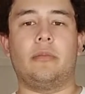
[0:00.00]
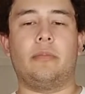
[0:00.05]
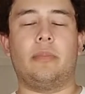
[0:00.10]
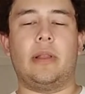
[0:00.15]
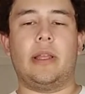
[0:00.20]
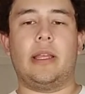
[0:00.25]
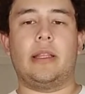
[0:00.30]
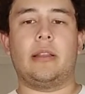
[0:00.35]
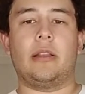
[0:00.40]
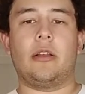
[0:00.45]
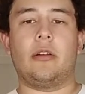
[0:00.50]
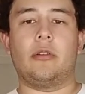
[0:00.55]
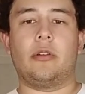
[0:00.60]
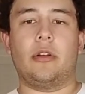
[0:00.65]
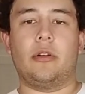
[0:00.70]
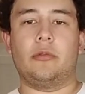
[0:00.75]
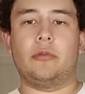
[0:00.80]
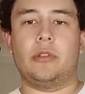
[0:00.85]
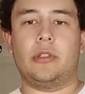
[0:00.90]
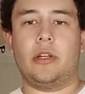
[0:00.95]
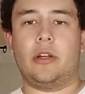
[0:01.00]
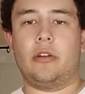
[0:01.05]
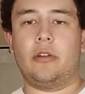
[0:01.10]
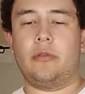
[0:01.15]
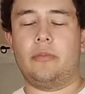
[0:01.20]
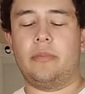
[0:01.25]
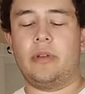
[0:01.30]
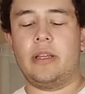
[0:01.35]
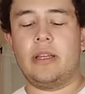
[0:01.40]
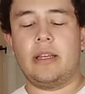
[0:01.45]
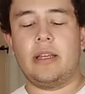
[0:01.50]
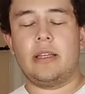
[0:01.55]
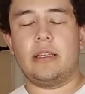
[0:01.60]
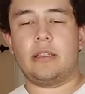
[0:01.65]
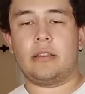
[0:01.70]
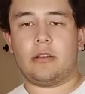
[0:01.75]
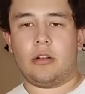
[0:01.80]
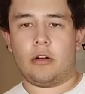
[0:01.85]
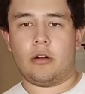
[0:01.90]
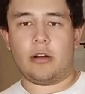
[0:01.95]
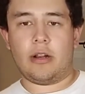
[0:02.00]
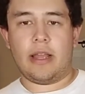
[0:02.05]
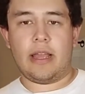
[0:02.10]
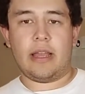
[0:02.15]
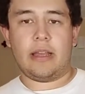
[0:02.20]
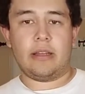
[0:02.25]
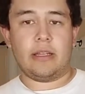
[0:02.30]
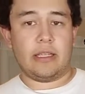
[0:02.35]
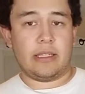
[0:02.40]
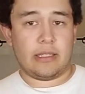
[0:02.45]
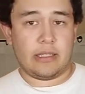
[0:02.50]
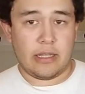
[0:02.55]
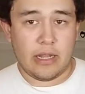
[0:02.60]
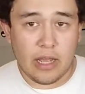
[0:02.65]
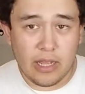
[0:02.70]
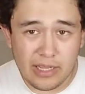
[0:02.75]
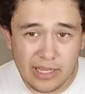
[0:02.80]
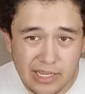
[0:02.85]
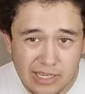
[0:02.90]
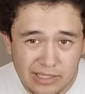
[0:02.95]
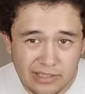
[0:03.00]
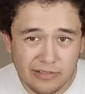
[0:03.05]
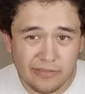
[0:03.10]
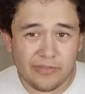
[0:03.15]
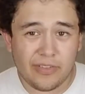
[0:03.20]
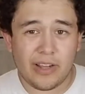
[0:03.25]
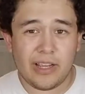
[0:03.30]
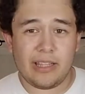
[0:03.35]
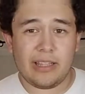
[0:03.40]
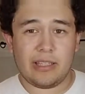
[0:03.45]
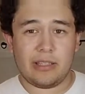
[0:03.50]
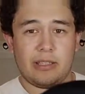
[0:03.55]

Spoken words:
plain logo dome starter hat is not easy to find.